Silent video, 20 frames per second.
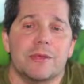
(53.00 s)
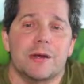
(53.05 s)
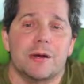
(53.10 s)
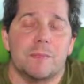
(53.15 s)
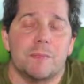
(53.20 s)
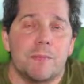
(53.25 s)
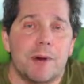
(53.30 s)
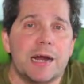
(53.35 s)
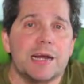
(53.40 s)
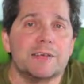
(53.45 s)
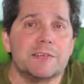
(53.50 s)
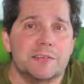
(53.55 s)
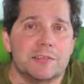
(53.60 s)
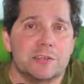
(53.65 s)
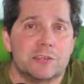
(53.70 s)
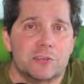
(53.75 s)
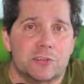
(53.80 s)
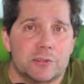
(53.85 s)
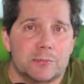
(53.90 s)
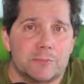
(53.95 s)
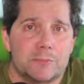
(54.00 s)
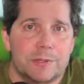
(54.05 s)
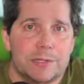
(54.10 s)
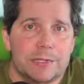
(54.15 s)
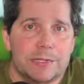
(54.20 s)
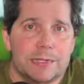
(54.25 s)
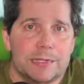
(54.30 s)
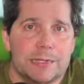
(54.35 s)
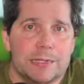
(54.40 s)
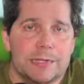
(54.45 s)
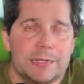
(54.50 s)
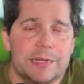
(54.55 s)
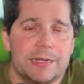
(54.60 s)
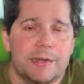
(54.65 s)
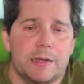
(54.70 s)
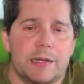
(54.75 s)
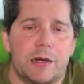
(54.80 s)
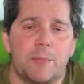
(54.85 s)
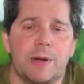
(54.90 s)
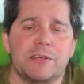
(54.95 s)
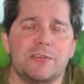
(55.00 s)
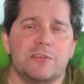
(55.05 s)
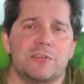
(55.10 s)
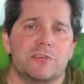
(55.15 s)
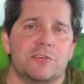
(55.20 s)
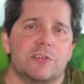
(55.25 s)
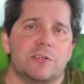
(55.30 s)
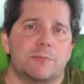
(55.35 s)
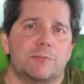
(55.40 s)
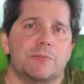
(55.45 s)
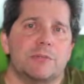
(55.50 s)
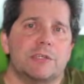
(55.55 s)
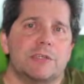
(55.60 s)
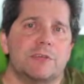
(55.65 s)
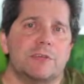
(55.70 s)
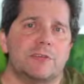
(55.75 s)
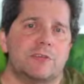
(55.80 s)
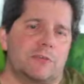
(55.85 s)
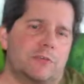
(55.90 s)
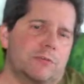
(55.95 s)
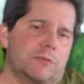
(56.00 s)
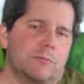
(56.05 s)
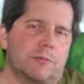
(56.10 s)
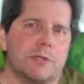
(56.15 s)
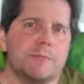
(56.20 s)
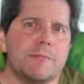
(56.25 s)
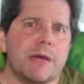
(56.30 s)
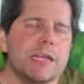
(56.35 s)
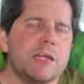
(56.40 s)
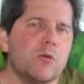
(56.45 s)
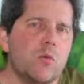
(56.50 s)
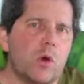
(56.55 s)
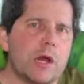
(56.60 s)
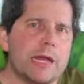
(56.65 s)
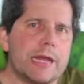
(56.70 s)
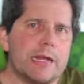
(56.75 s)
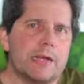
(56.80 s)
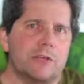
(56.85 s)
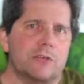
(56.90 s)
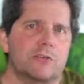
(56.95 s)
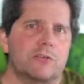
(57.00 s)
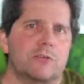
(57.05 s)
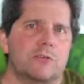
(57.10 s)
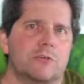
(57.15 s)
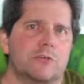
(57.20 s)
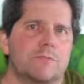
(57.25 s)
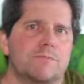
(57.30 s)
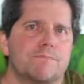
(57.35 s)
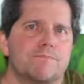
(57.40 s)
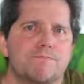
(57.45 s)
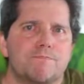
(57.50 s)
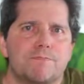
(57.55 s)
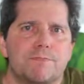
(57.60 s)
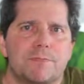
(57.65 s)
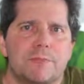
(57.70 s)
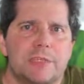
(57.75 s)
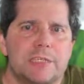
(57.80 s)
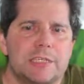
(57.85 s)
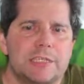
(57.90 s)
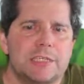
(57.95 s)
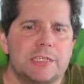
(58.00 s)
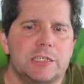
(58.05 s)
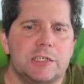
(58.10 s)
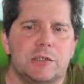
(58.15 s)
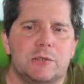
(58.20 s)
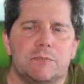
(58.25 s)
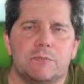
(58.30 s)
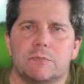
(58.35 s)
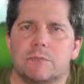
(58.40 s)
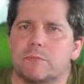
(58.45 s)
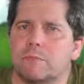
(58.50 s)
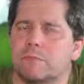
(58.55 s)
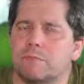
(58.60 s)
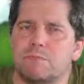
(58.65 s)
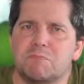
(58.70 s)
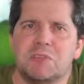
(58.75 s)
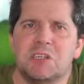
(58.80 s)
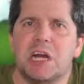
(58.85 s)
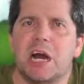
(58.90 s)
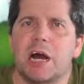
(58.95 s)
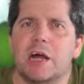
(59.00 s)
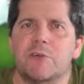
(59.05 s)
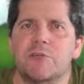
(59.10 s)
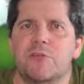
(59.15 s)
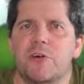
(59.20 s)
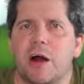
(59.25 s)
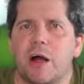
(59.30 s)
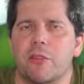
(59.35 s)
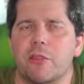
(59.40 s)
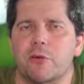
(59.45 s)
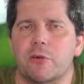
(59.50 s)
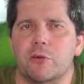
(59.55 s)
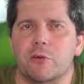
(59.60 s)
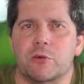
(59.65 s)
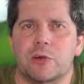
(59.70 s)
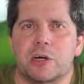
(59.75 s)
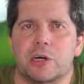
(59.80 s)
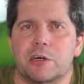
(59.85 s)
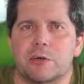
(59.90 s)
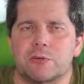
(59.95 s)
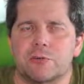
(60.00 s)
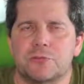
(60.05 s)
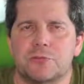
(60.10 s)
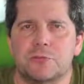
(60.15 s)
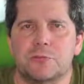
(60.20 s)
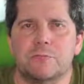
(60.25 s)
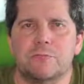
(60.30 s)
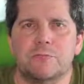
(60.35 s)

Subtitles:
My System. Now, My System is in many ways the godfather of